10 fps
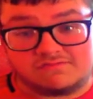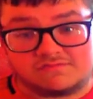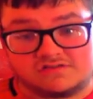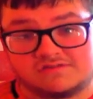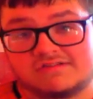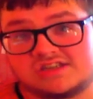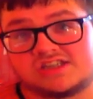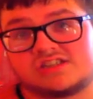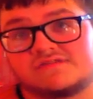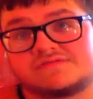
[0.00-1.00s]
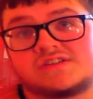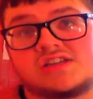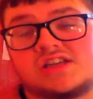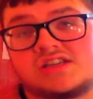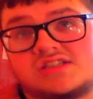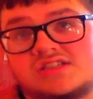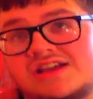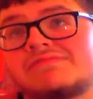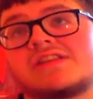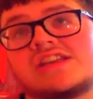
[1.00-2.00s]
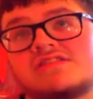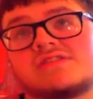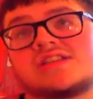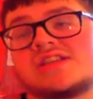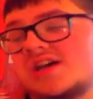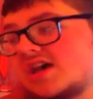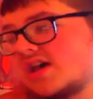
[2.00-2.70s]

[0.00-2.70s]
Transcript: severities of several injuries